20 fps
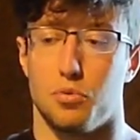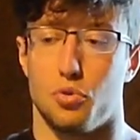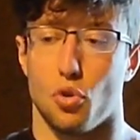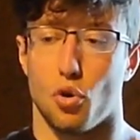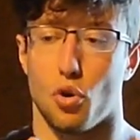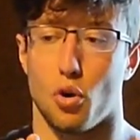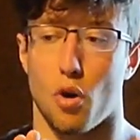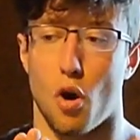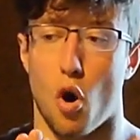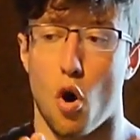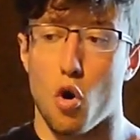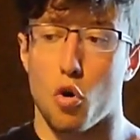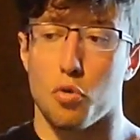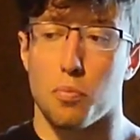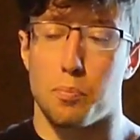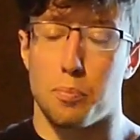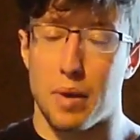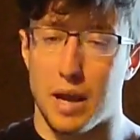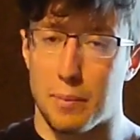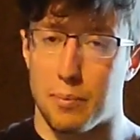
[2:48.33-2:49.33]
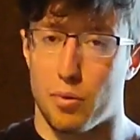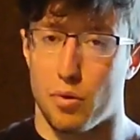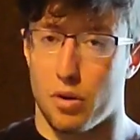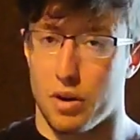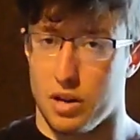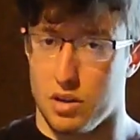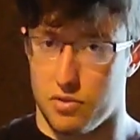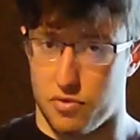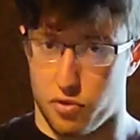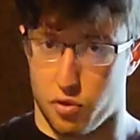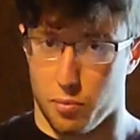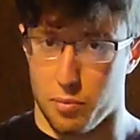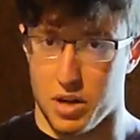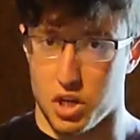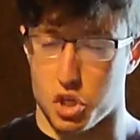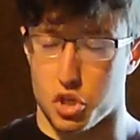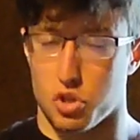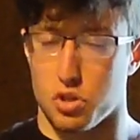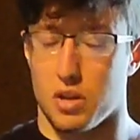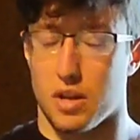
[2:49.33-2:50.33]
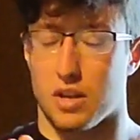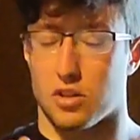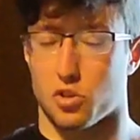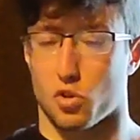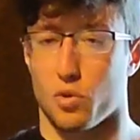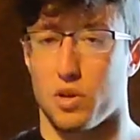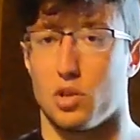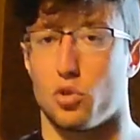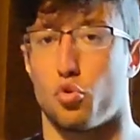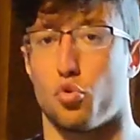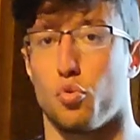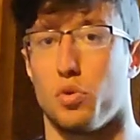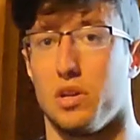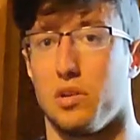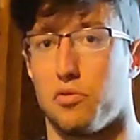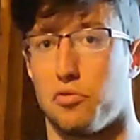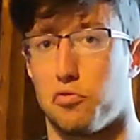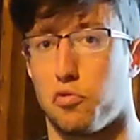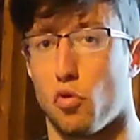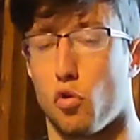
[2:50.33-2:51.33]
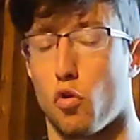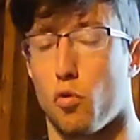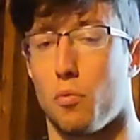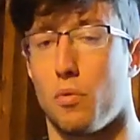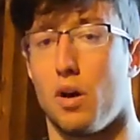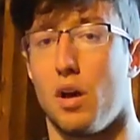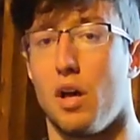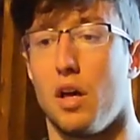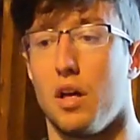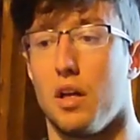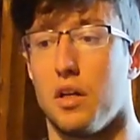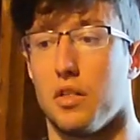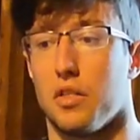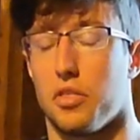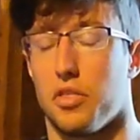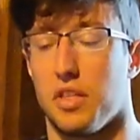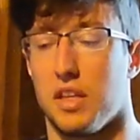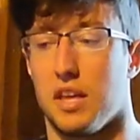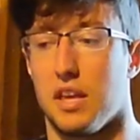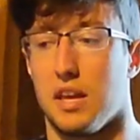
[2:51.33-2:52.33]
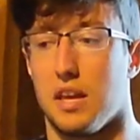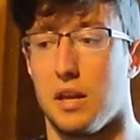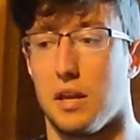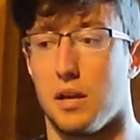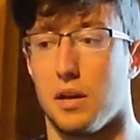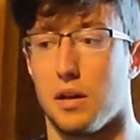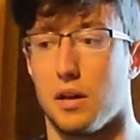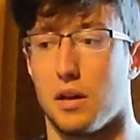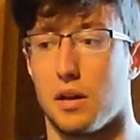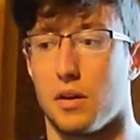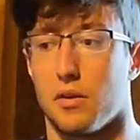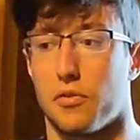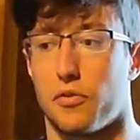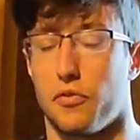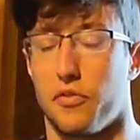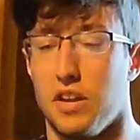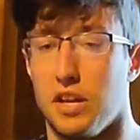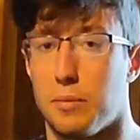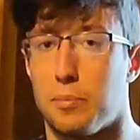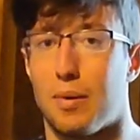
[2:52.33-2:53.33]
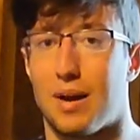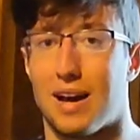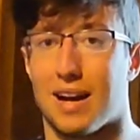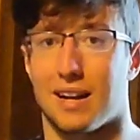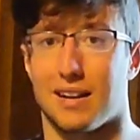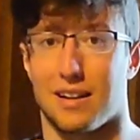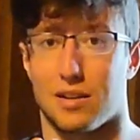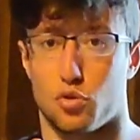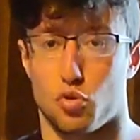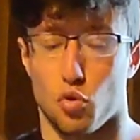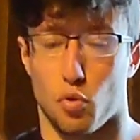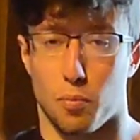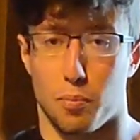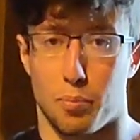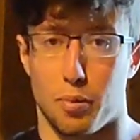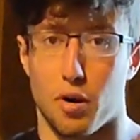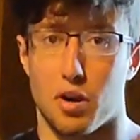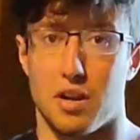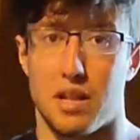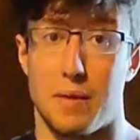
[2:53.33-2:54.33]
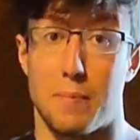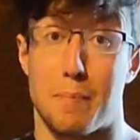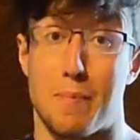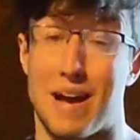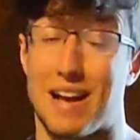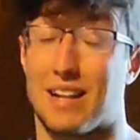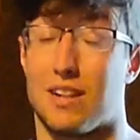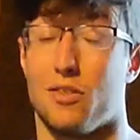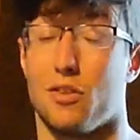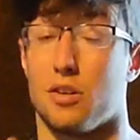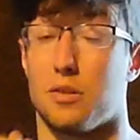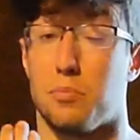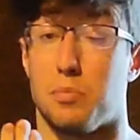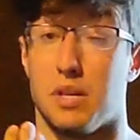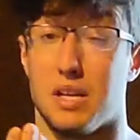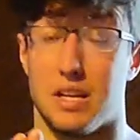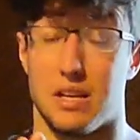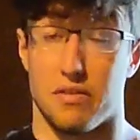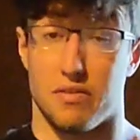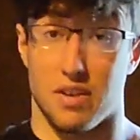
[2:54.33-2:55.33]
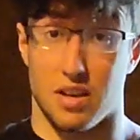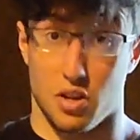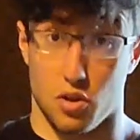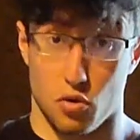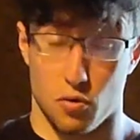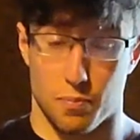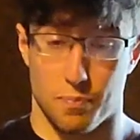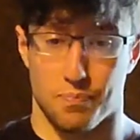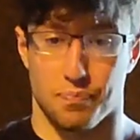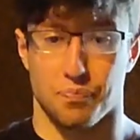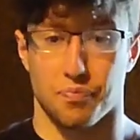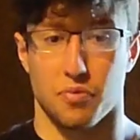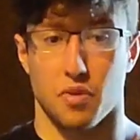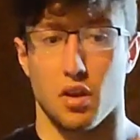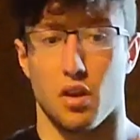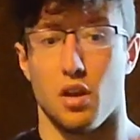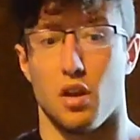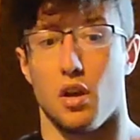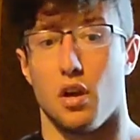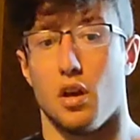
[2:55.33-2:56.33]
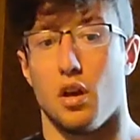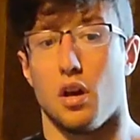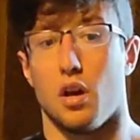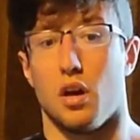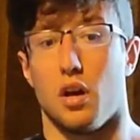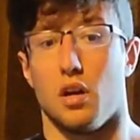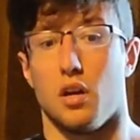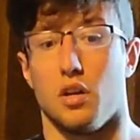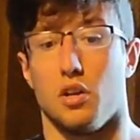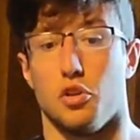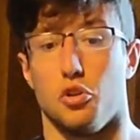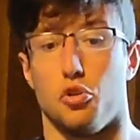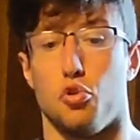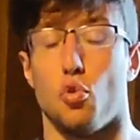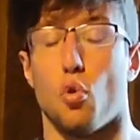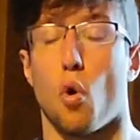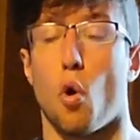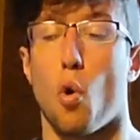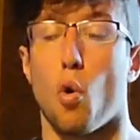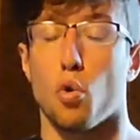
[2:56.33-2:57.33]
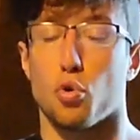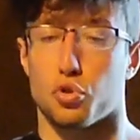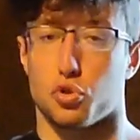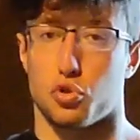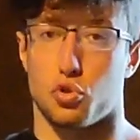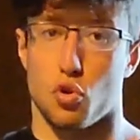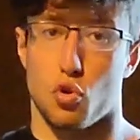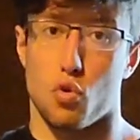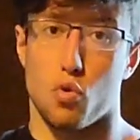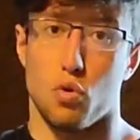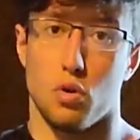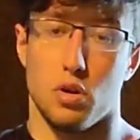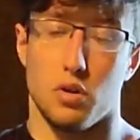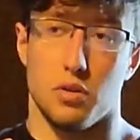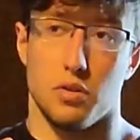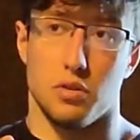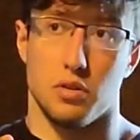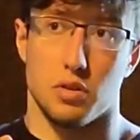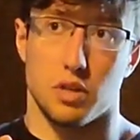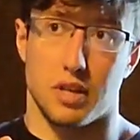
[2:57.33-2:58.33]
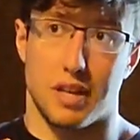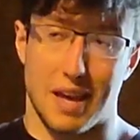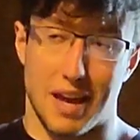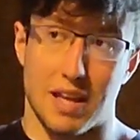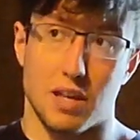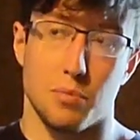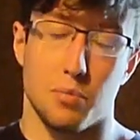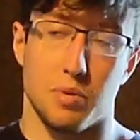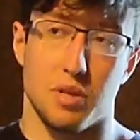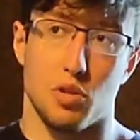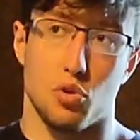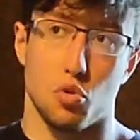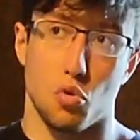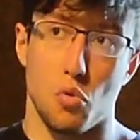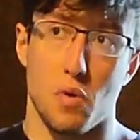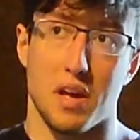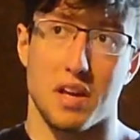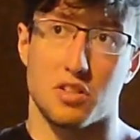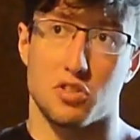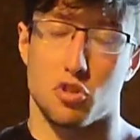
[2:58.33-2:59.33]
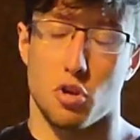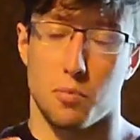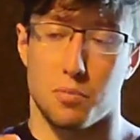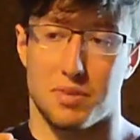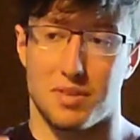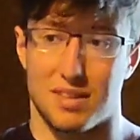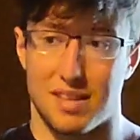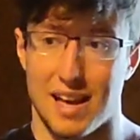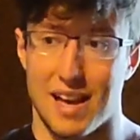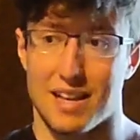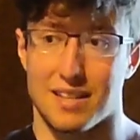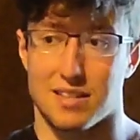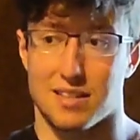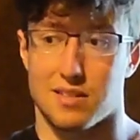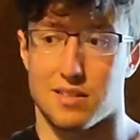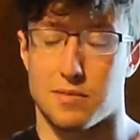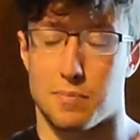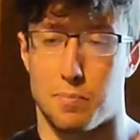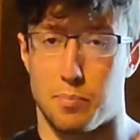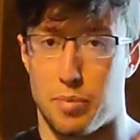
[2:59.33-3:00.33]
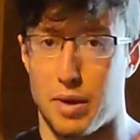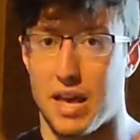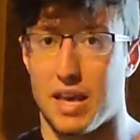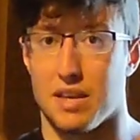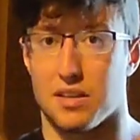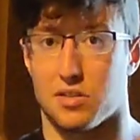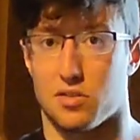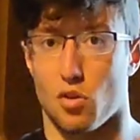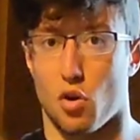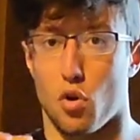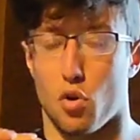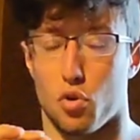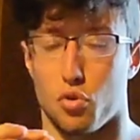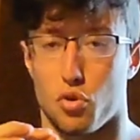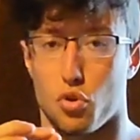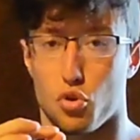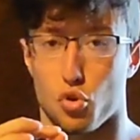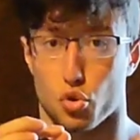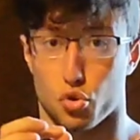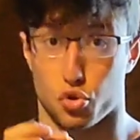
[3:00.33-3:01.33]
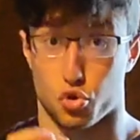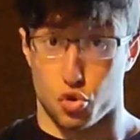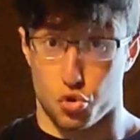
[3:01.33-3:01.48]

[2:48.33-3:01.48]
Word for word: the on-paper information is going to inform the feedback that your body might not be giving you. You also can be doing some tests based on your